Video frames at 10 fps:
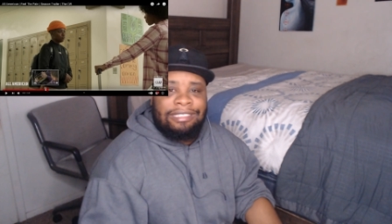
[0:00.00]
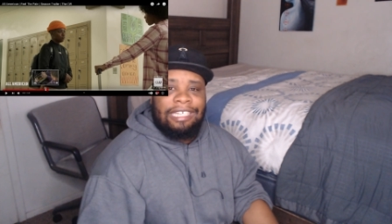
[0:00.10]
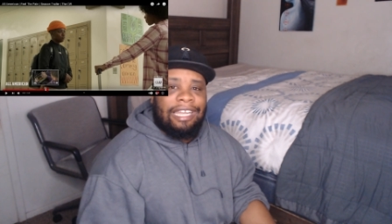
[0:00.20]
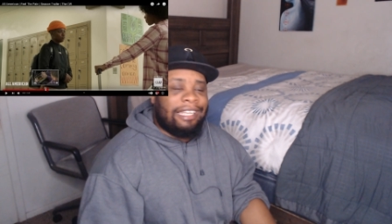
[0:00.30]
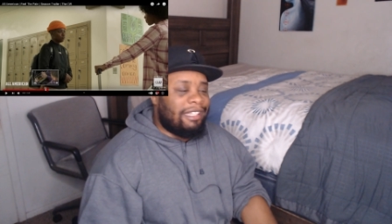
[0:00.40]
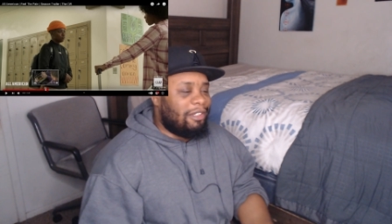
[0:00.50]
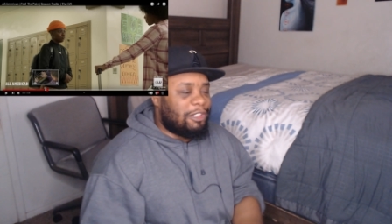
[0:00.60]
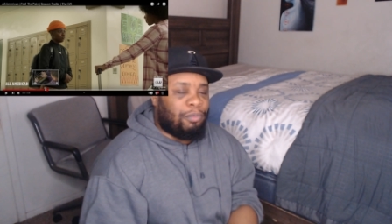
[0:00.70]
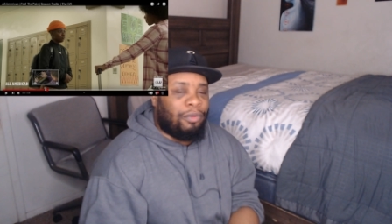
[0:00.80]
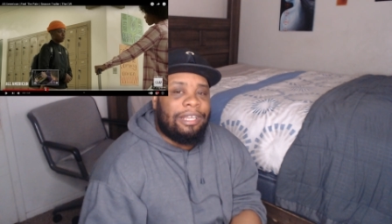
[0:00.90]
get like a little
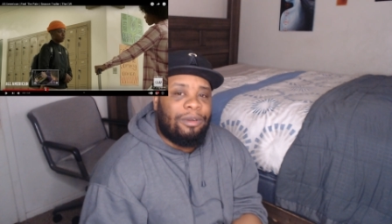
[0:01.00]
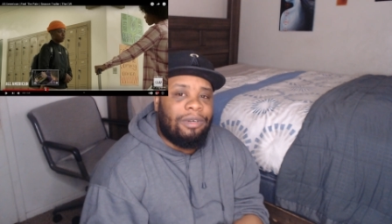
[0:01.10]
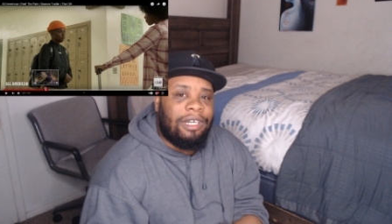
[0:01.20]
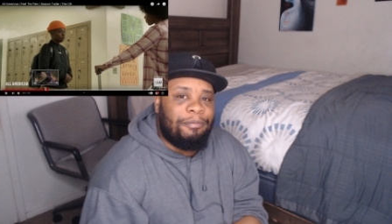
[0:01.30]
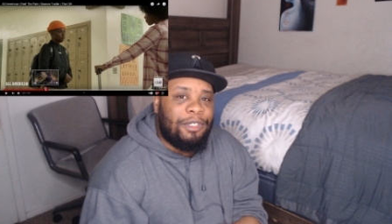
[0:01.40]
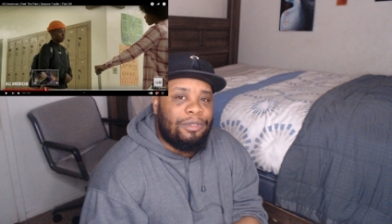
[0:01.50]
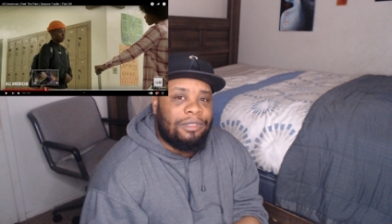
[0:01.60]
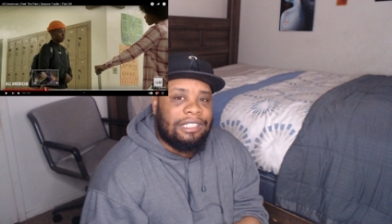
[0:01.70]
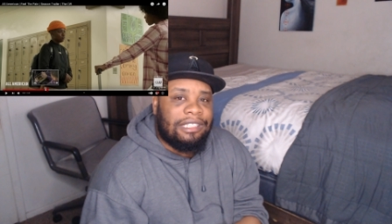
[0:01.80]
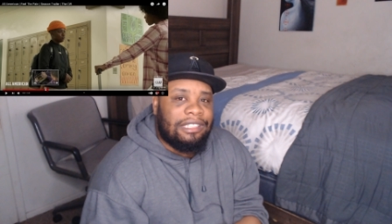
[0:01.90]
sprinkle of
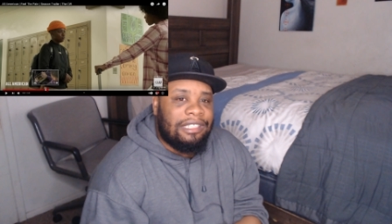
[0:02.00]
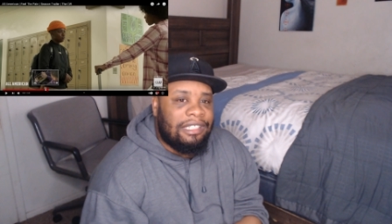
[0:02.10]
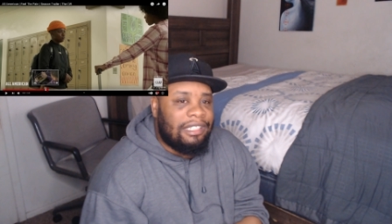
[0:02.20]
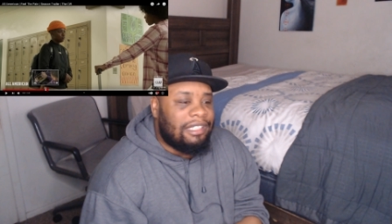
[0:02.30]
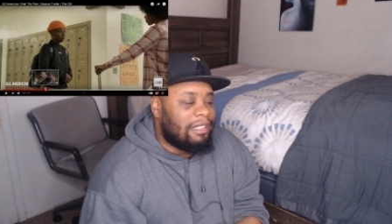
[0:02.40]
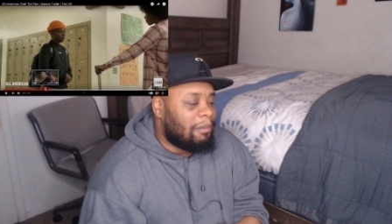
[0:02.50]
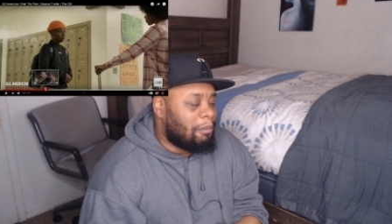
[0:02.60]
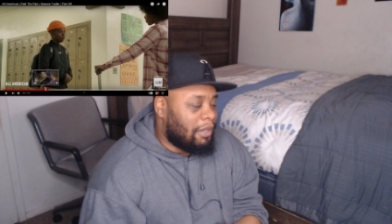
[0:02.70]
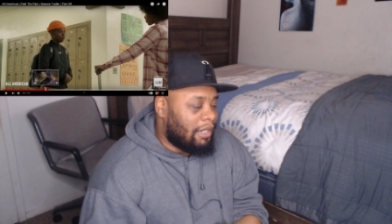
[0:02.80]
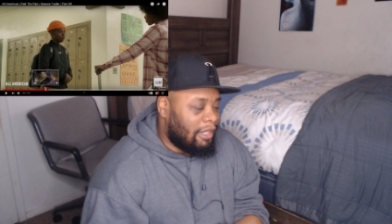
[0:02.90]
music.
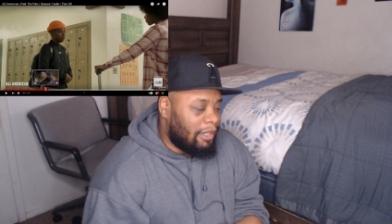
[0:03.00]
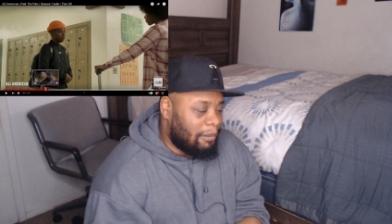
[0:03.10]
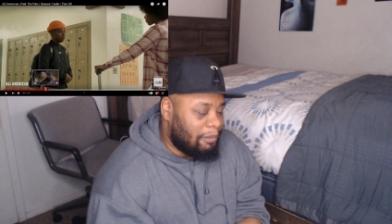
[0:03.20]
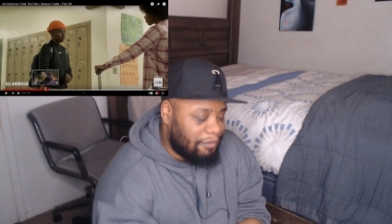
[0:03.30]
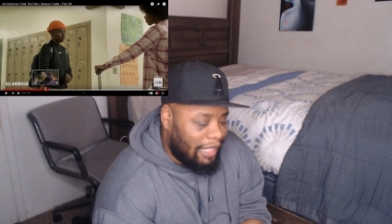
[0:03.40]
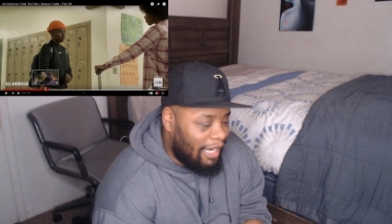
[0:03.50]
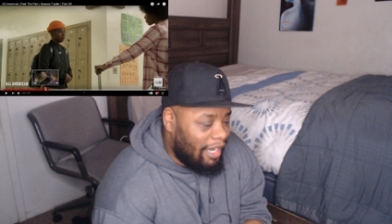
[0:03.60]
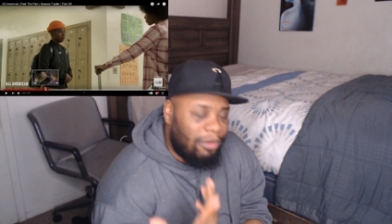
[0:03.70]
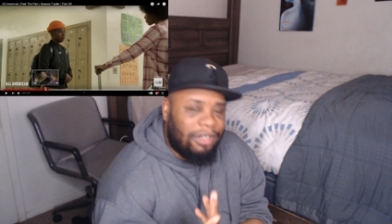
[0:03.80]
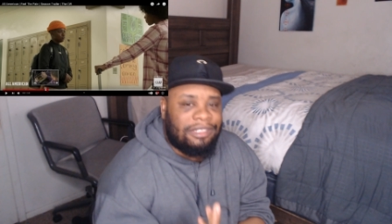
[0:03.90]
But um I
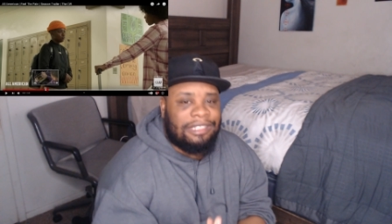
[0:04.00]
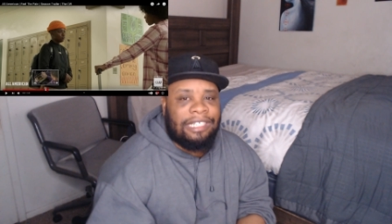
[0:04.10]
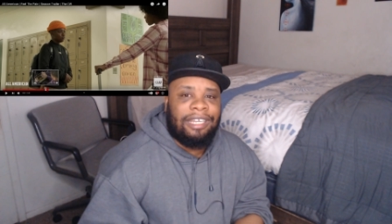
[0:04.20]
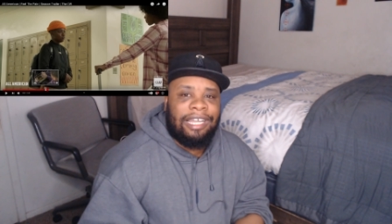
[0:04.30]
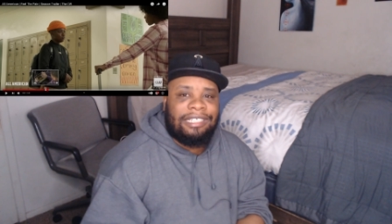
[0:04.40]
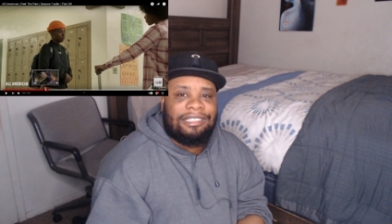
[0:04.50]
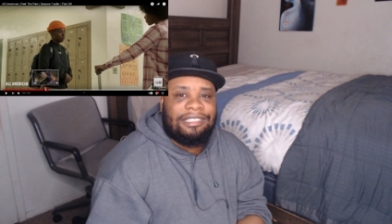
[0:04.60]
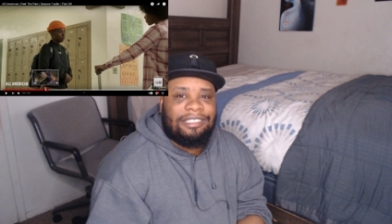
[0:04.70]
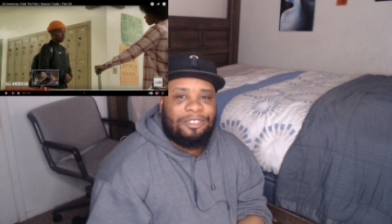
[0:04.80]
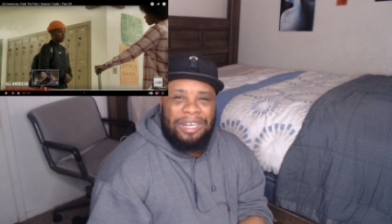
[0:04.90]
don't want to see her like
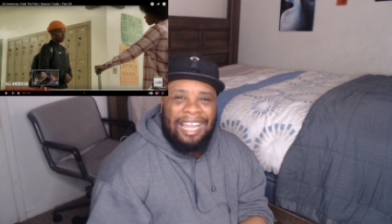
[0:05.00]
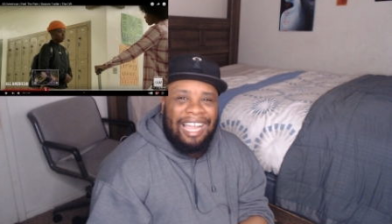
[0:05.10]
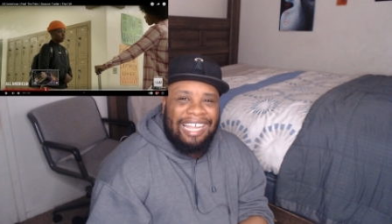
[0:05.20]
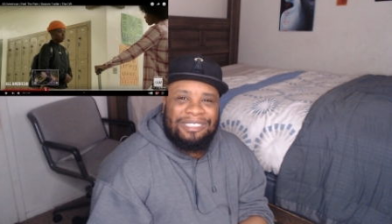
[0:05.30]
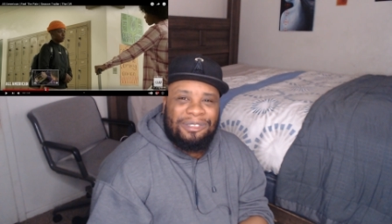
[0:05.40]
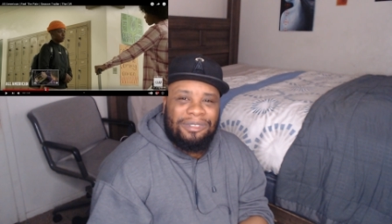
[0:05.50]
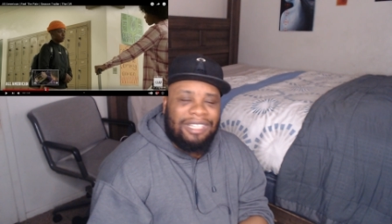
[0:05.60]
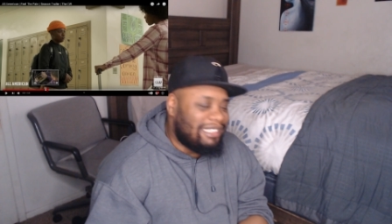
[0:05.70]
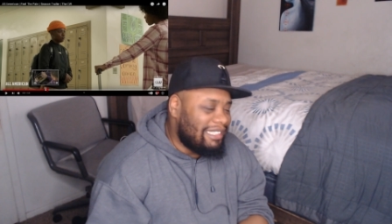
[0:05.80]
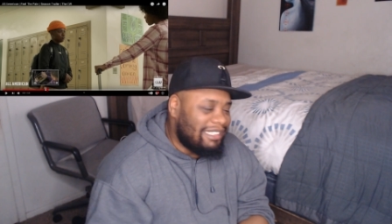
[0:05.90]
quit high school.
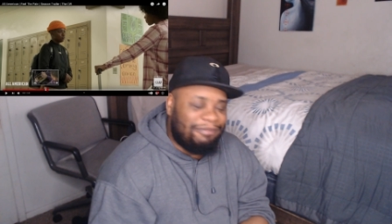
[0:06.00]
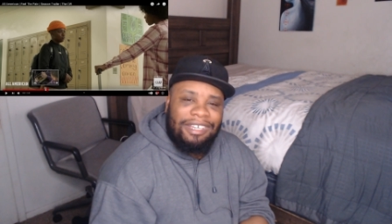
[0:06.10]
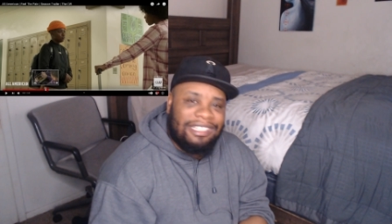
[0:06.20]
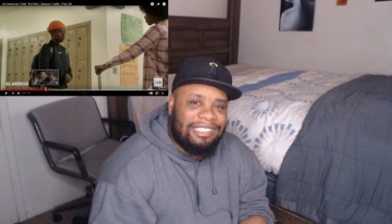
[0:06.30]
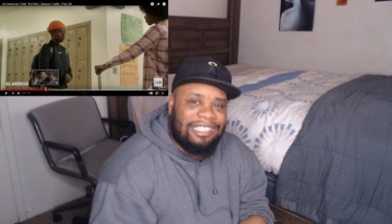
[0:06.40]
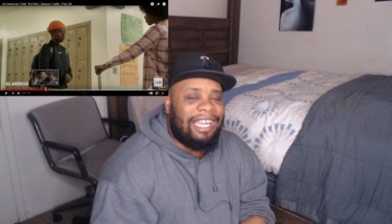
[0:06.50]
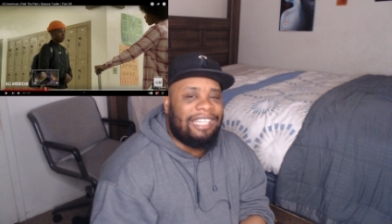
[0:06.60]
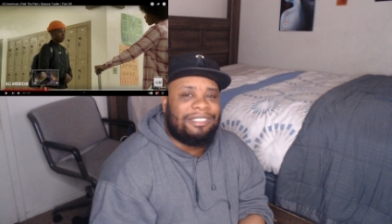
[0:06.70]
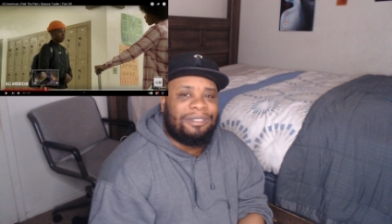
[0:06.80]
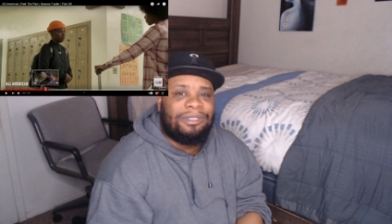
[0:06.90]
Like just finish your high
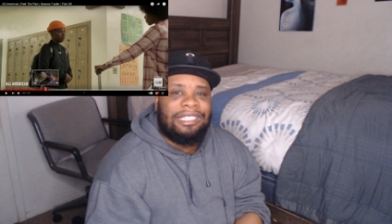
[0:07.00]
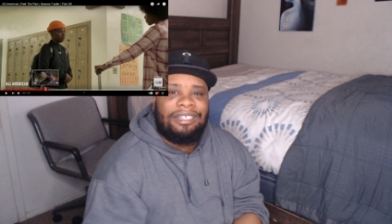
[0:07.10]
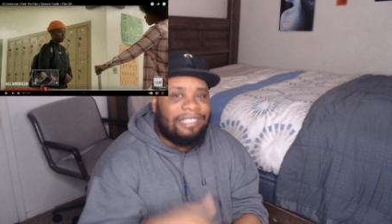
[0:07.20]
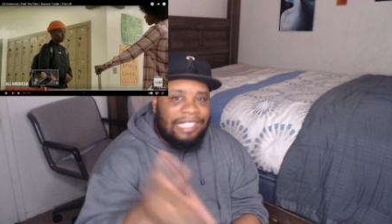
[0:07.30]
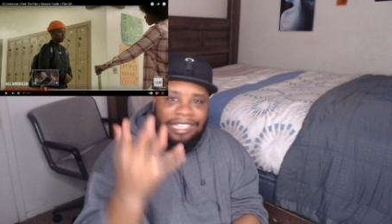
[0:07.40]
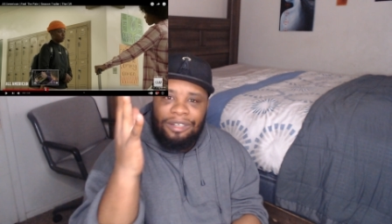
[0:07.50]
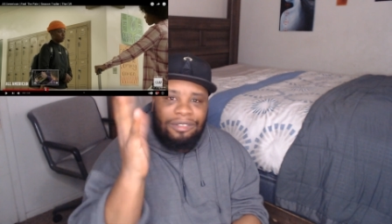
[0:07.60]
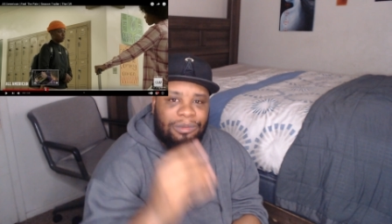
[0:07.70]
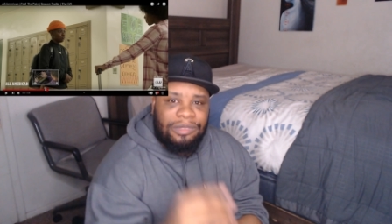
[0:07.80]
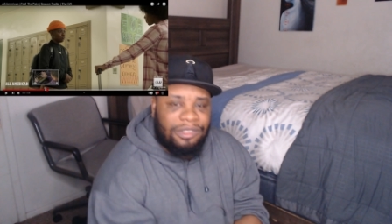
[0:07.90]
school year, then go
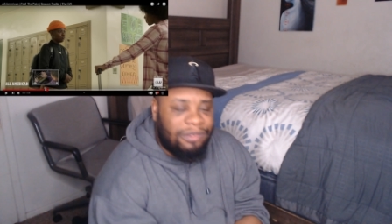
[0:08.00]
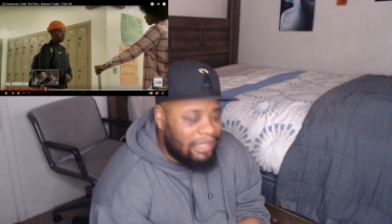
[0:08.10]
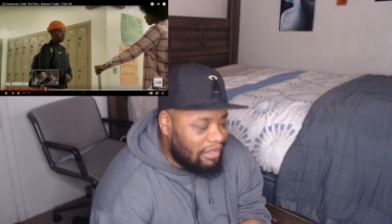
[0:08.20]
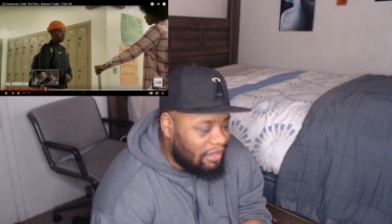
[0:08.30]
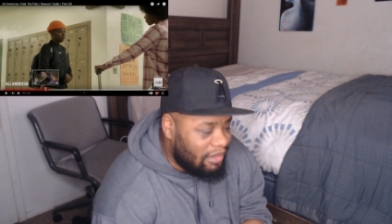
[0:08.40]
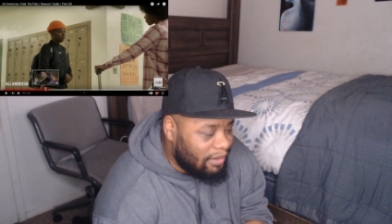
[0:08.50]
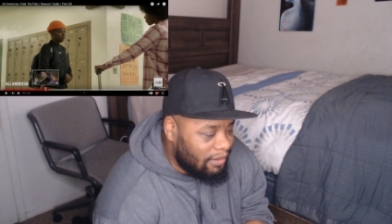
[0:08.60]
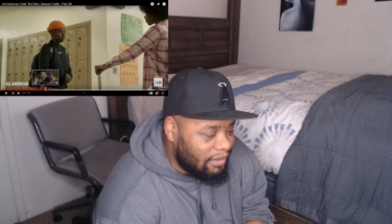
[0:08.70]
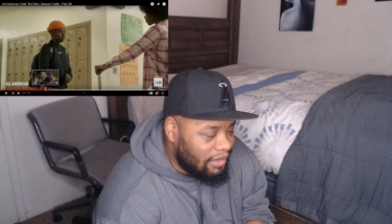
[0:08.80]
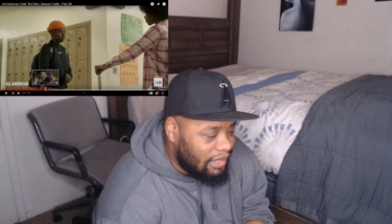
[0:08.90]
do what you need to
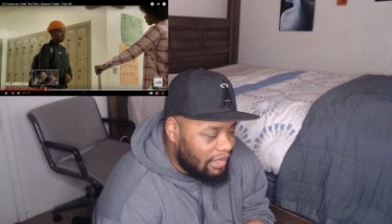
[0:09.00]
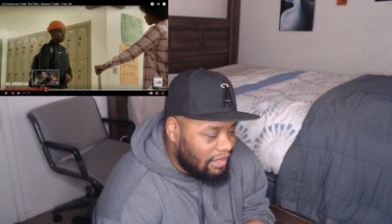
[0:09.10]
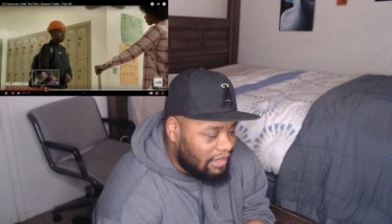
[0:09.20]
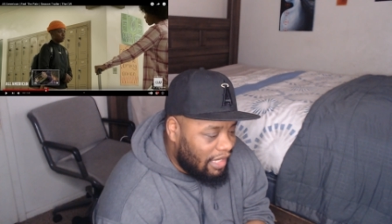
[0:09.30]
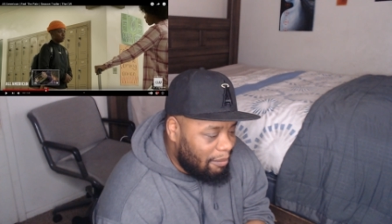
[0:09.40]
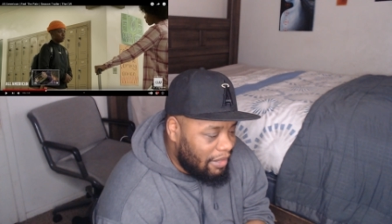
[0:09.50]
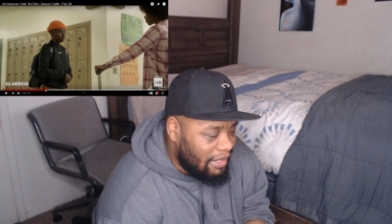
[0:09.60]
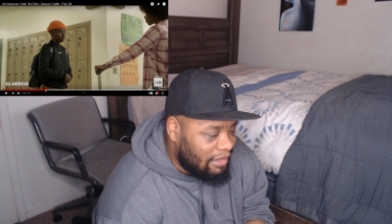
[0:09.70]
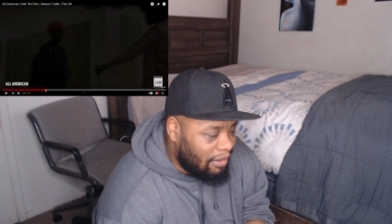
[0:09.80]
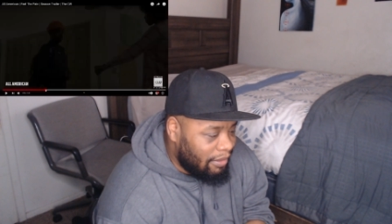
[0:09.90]
do. Stop being
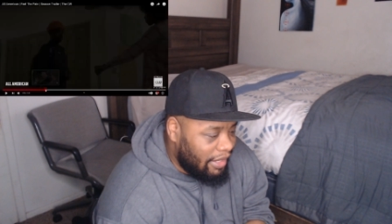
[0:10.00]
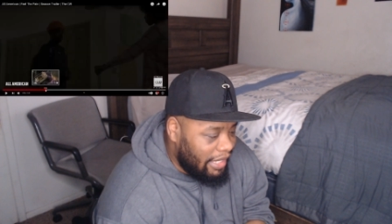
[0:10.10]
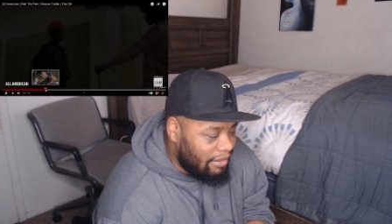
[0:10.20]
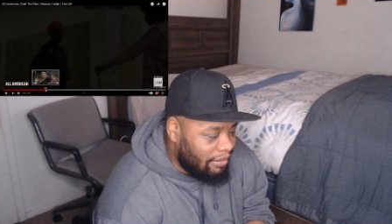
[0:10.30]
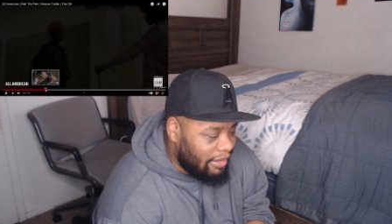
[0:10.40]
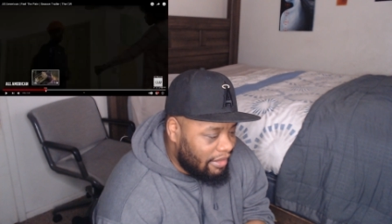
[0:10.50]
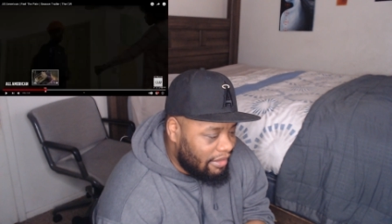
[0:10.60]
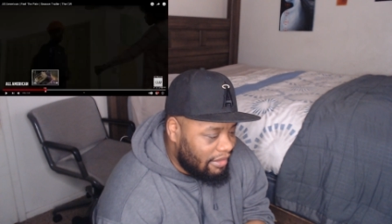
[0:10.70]
so ignorant.